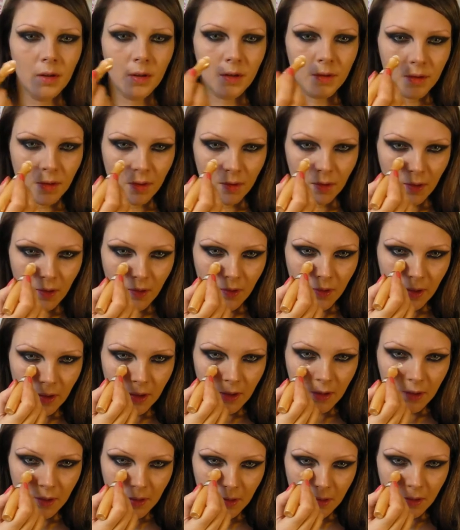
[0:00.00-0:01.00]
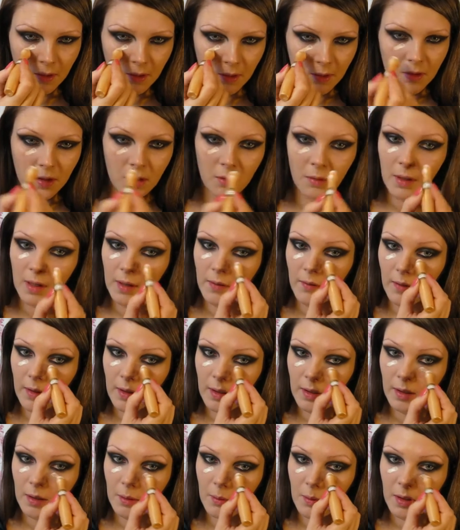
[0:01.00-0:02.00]
So nothing too heavy.
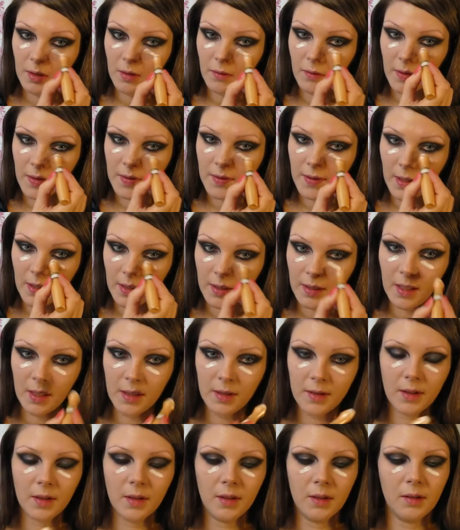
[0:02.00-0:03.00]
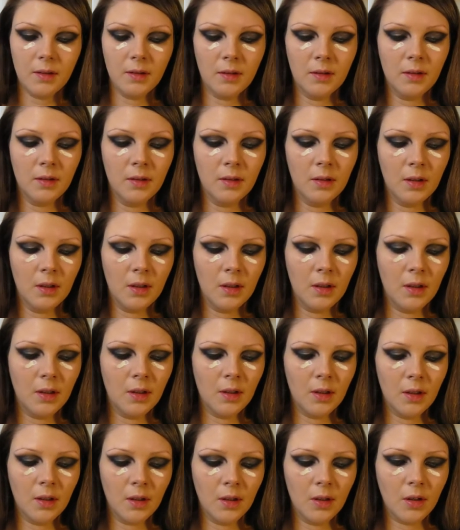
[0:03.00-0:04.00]
I mean, obviously I need to
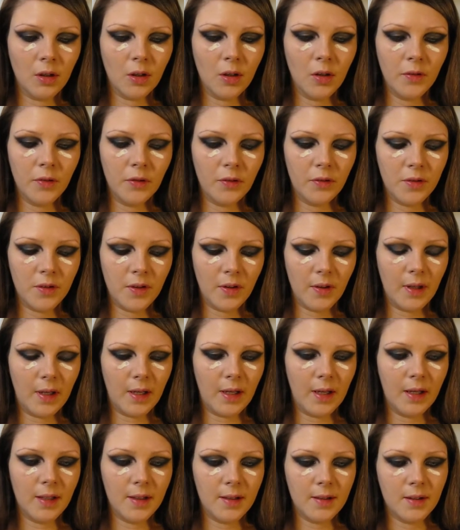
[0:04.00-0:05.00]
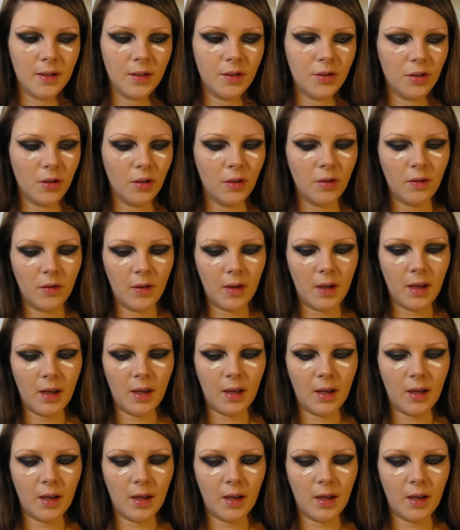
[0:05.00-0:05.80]
cover under the eyes to show the